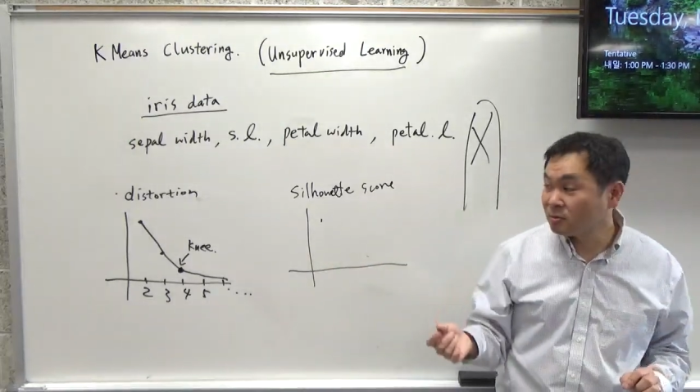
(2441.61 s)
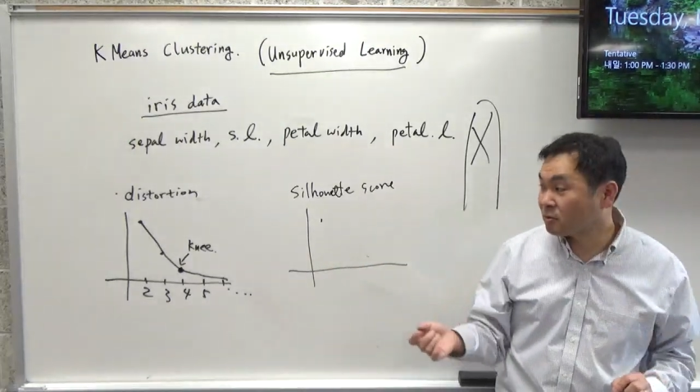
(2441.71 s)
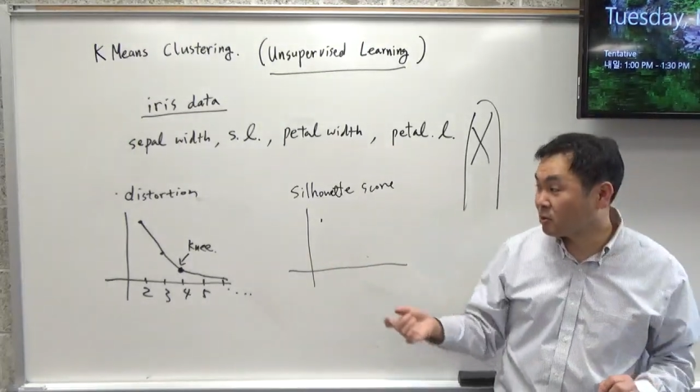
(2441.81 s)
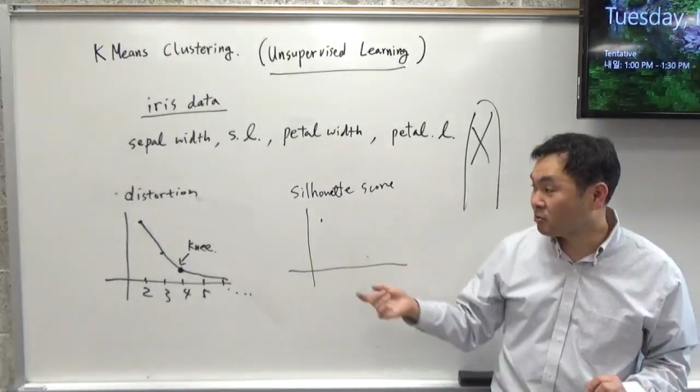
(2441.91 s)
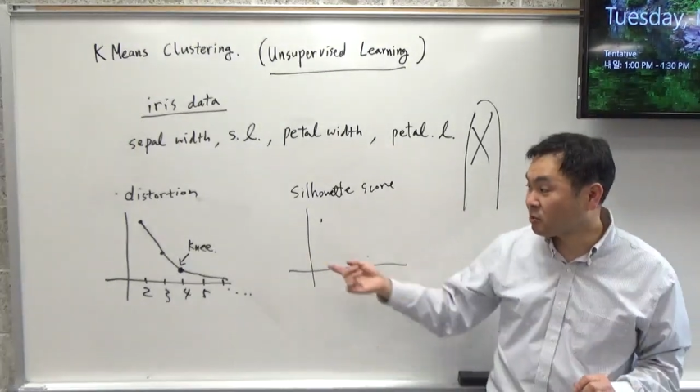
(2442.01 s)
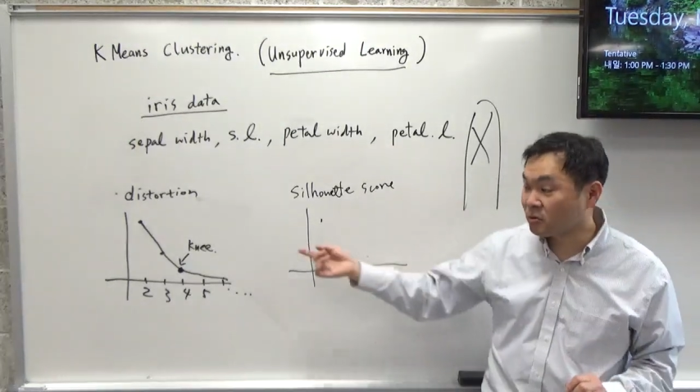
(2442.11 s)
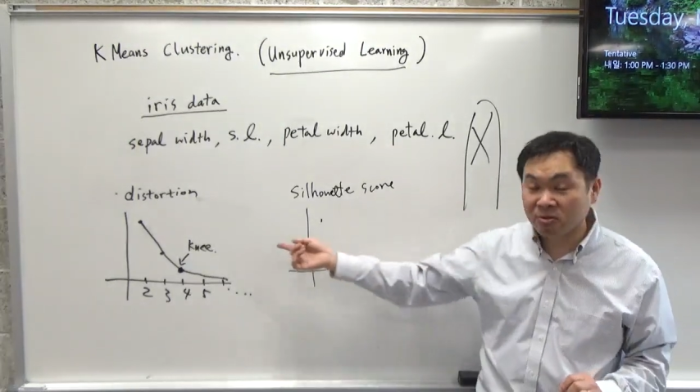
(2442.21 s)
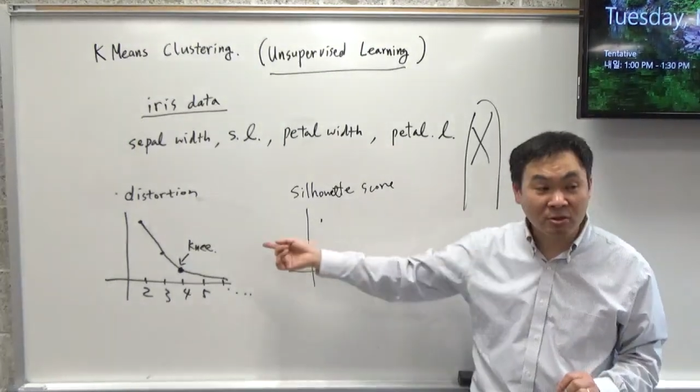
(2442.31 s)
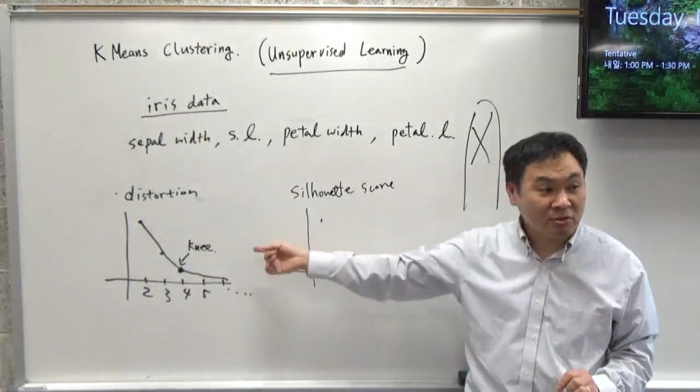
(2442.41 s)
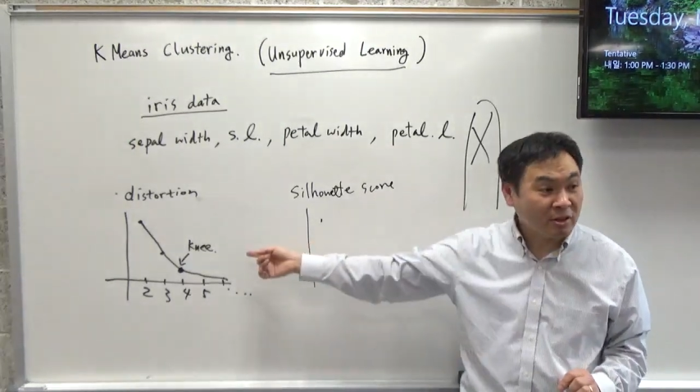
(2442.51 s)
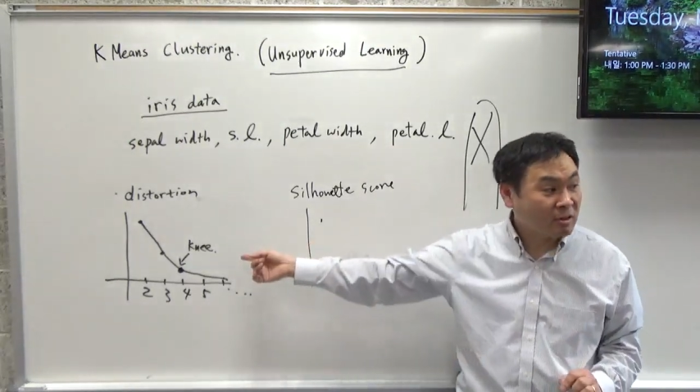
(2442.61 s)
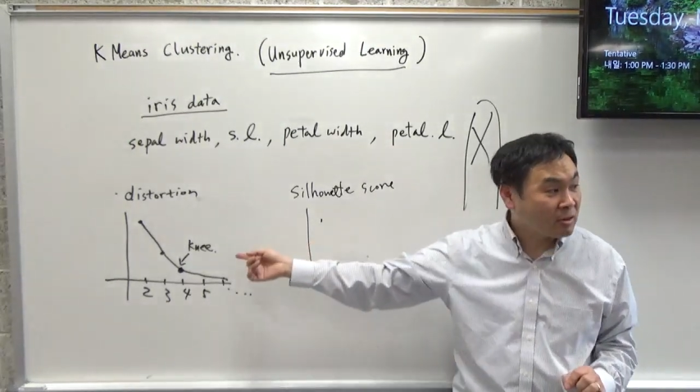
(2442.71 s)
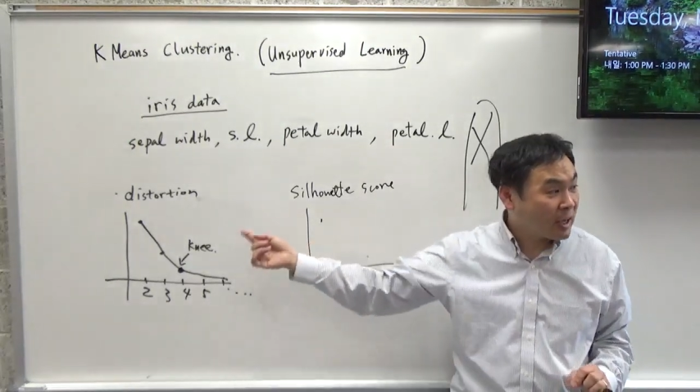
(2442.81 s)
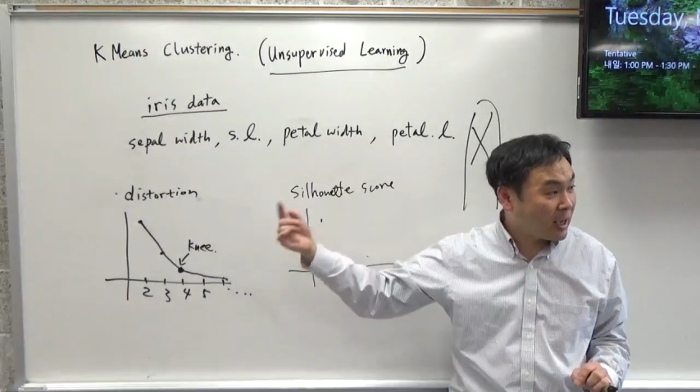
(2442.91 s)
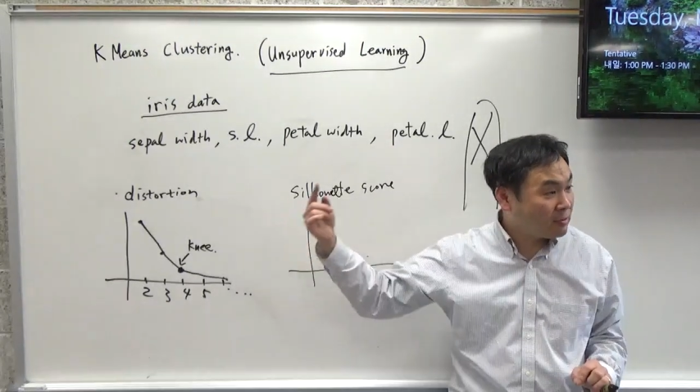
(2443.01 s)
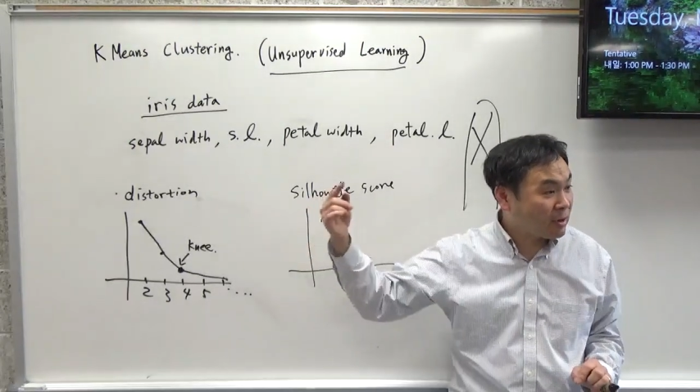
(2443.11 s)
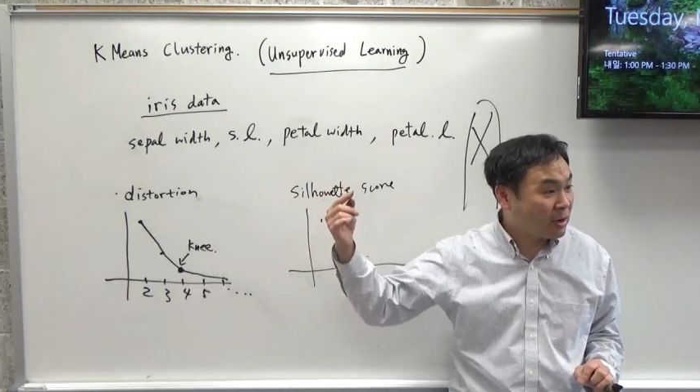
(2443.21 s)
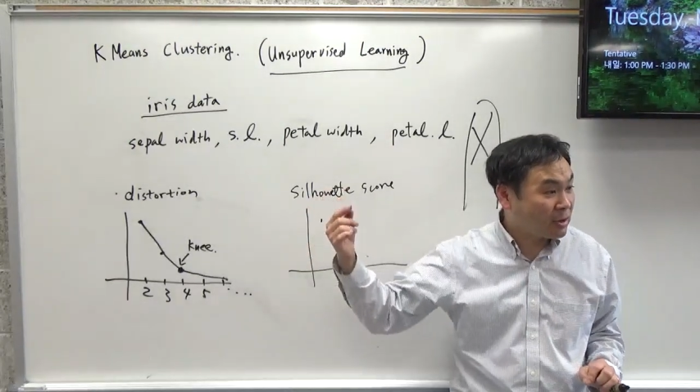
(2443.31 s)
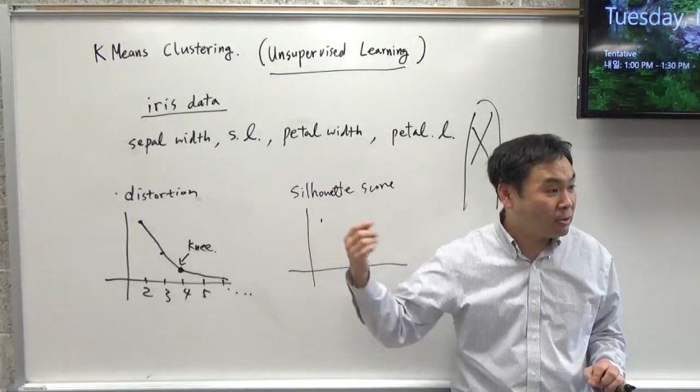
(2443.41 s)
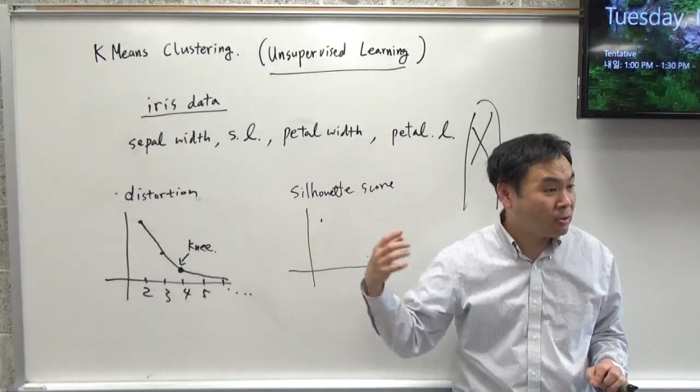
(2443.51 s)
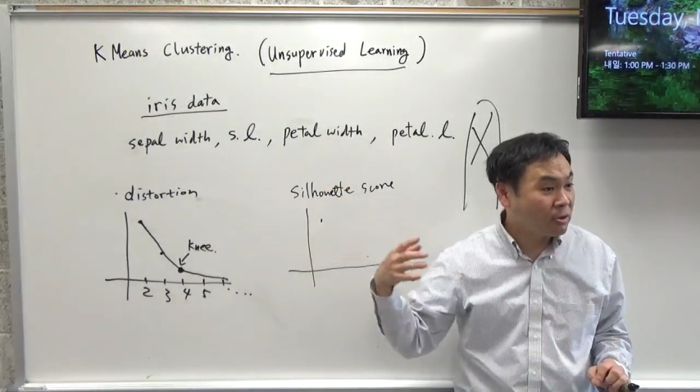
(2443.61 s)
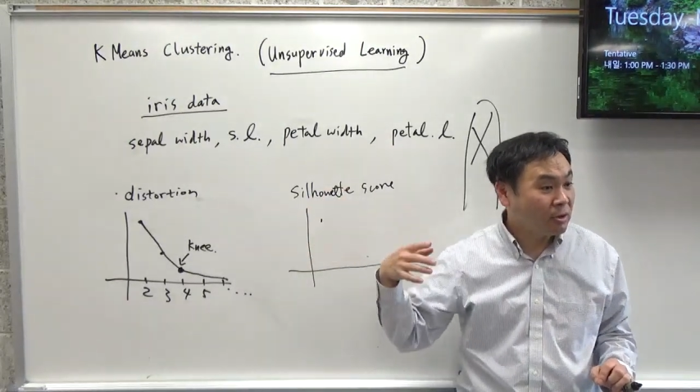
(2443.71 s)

For a single k value,